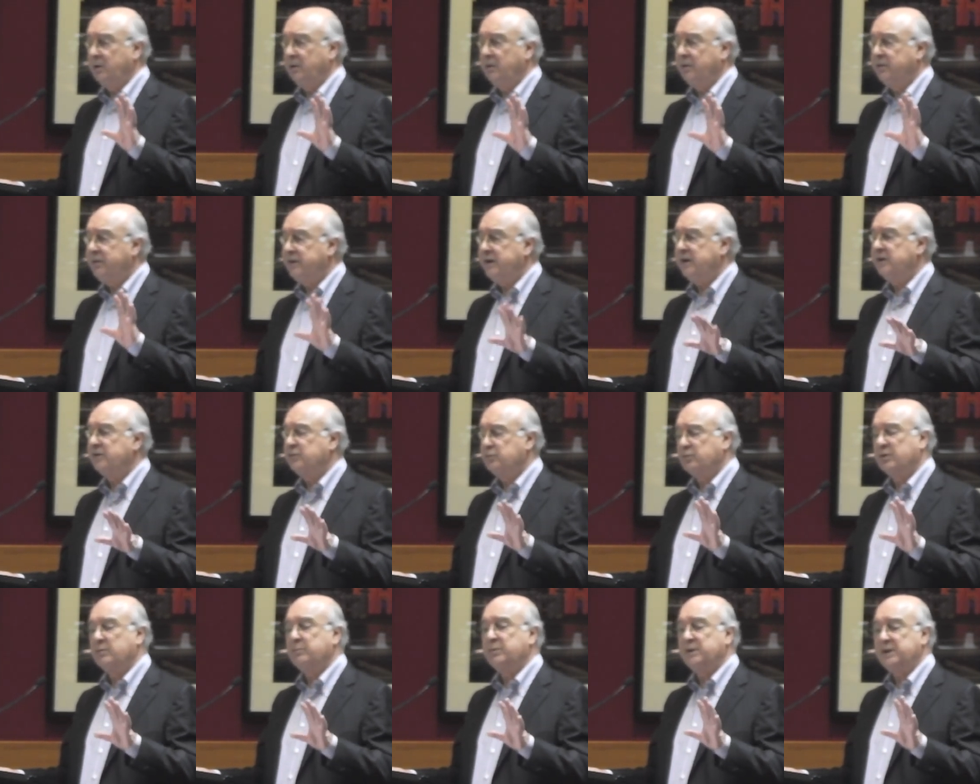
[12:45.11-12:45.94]

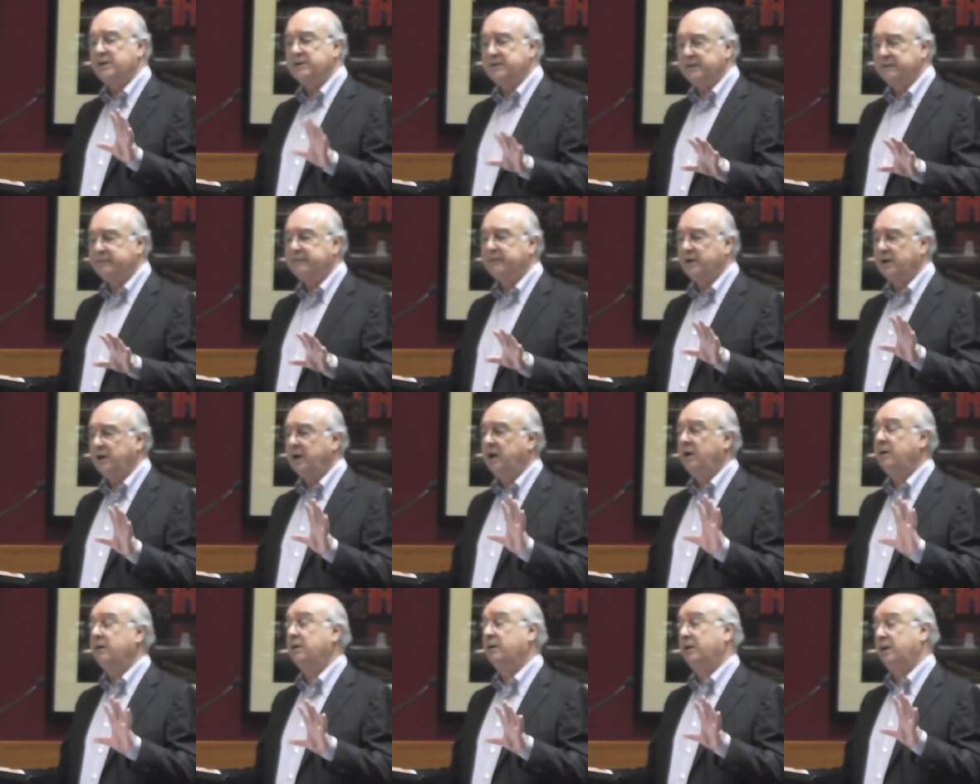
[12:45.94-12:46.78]
things would have been different
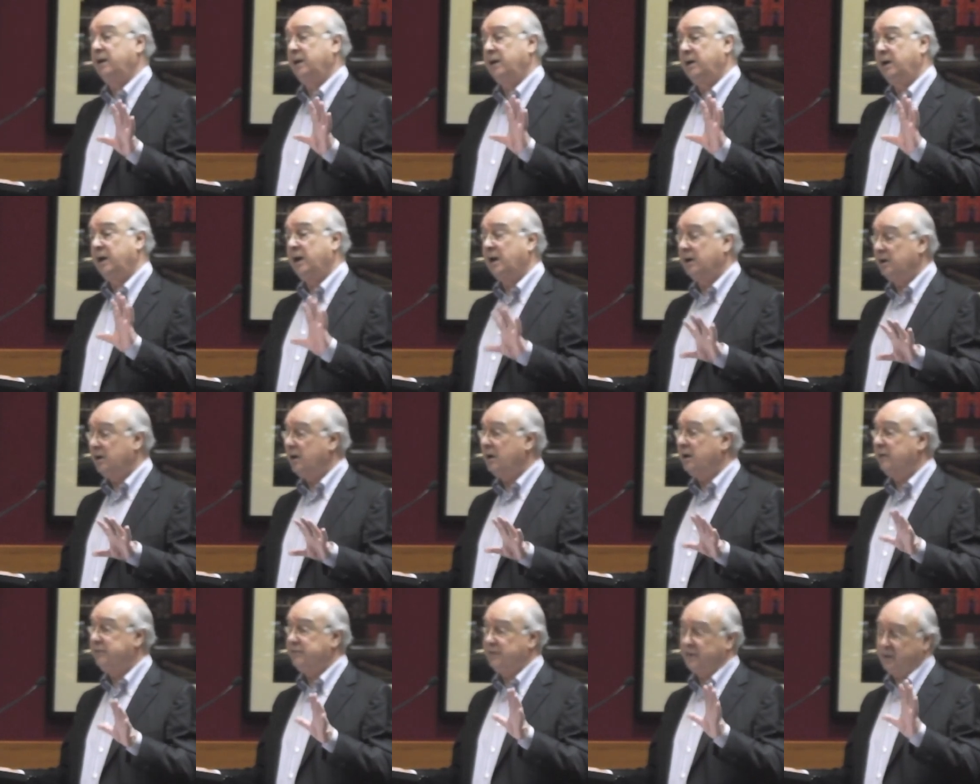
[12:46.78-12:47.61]
in, in our
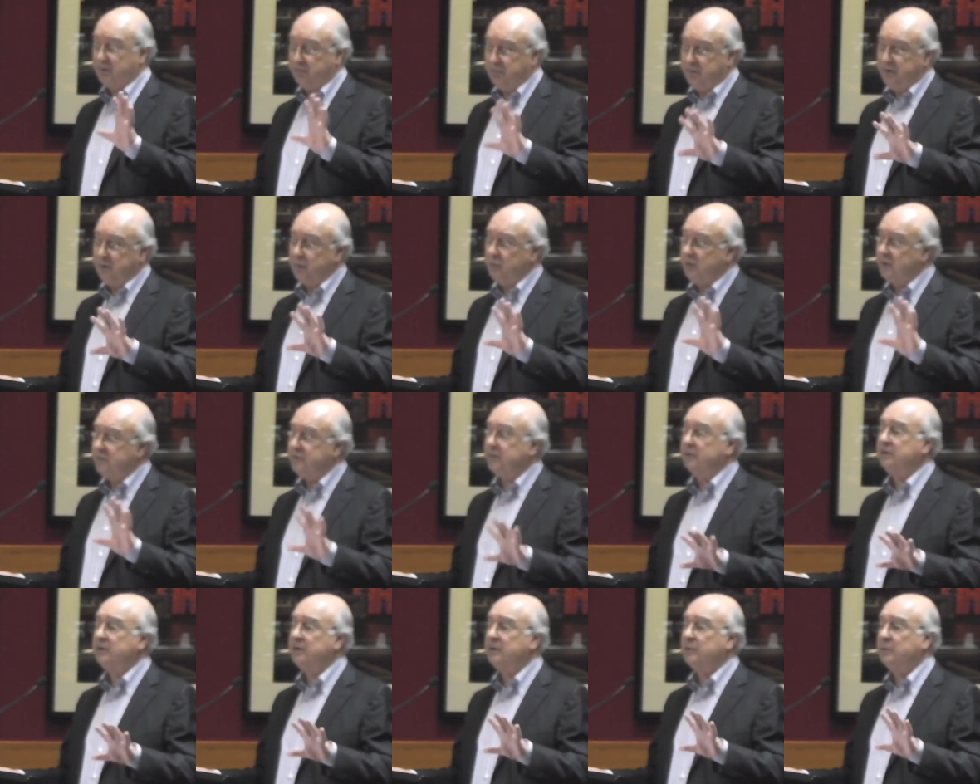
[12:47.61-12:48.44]
lives, either big ways
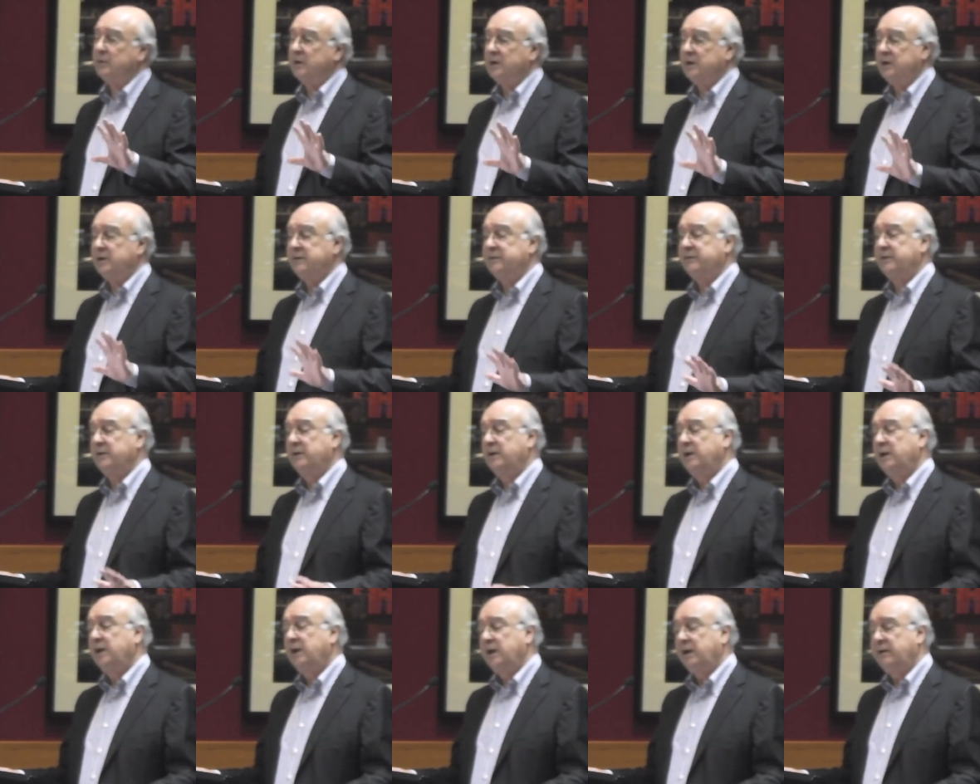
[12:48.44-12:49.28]
or little ways,
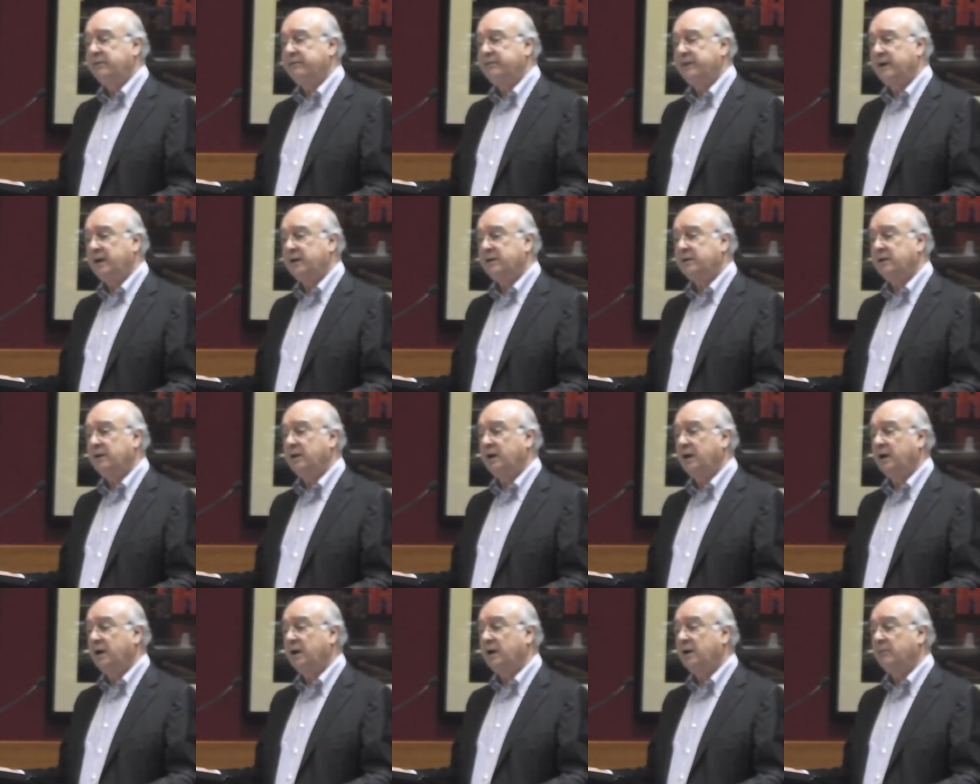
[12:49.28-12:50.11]
if that,
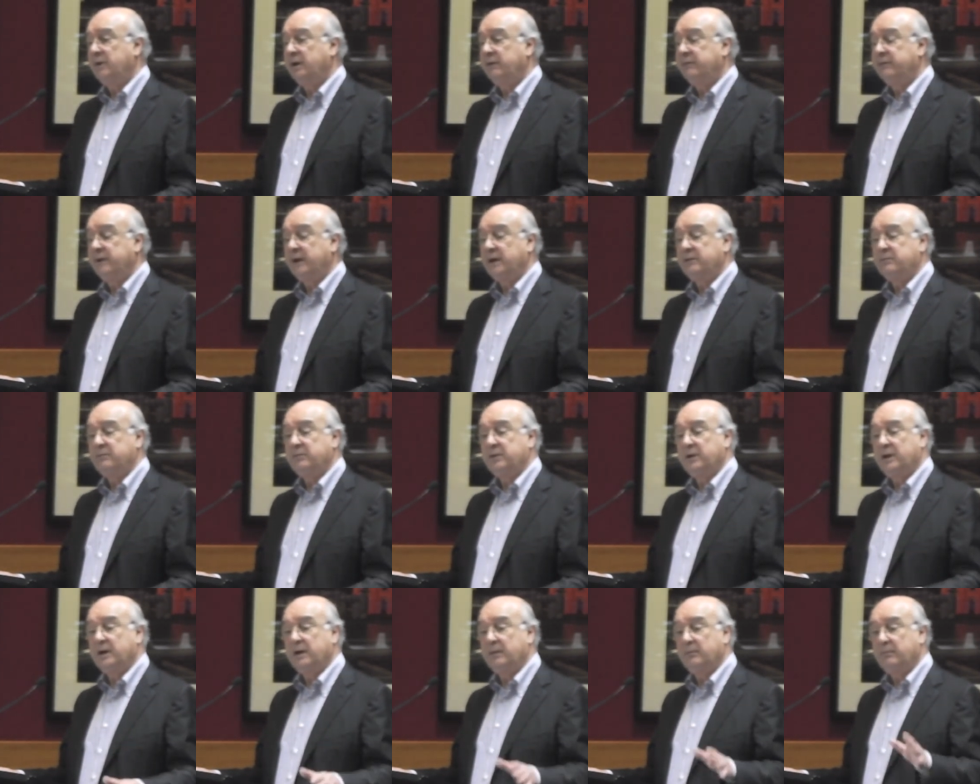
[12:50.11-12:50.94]
um, if
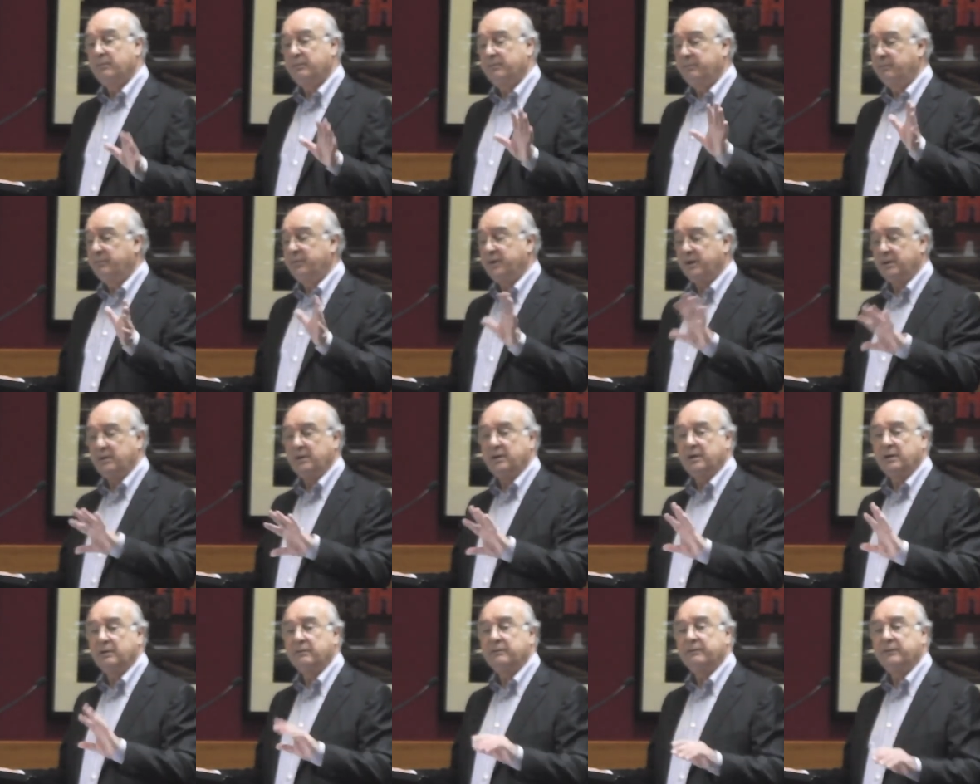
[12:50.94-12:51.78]
that um,
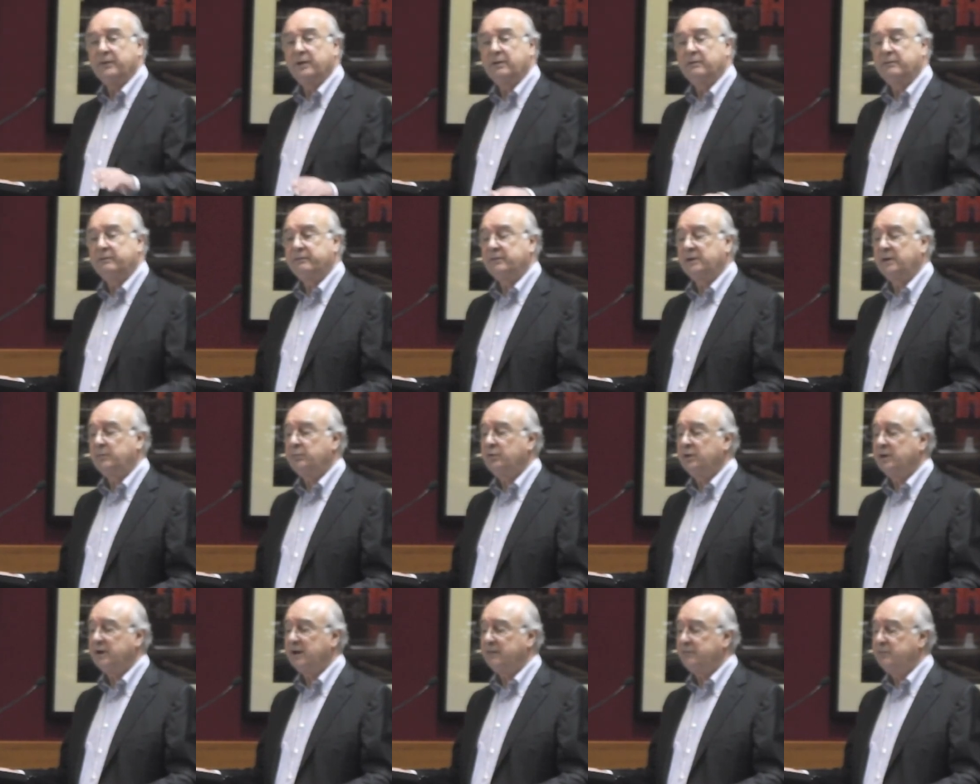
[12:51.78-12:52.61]
period of, of,
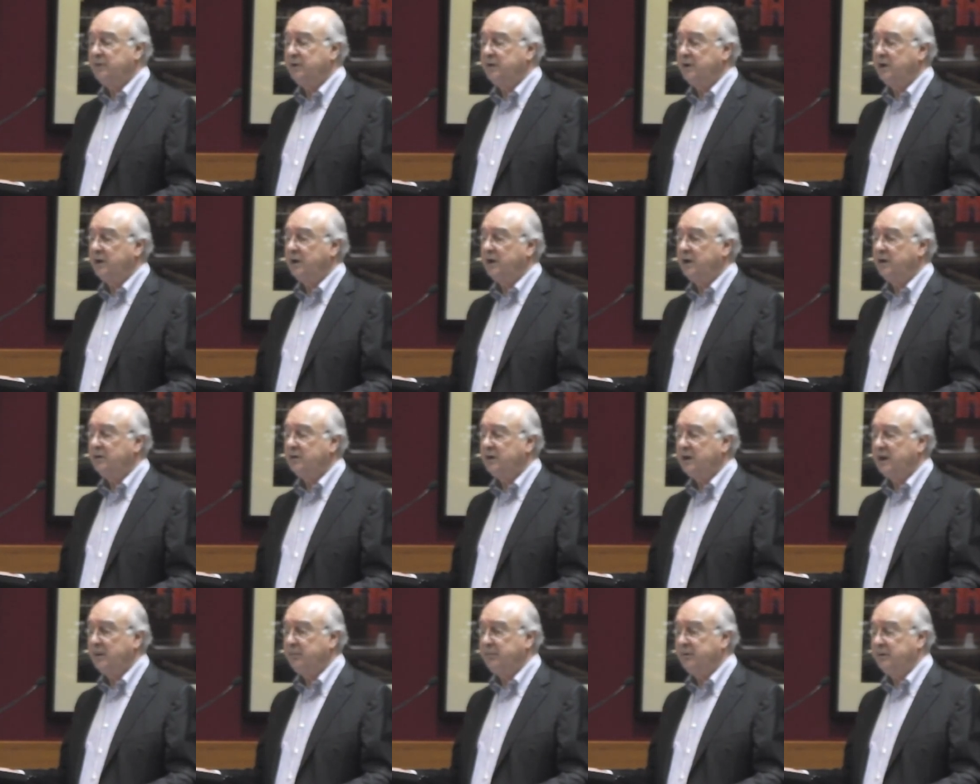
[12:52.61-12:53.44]
Liberal government had
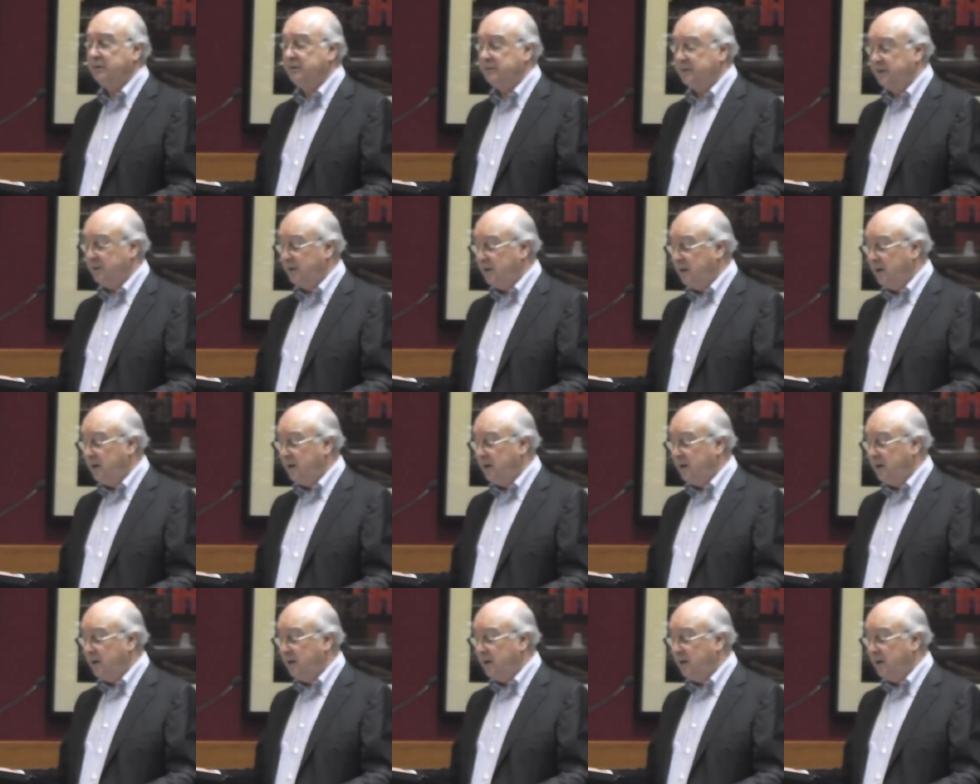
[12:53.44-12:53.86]
not happened.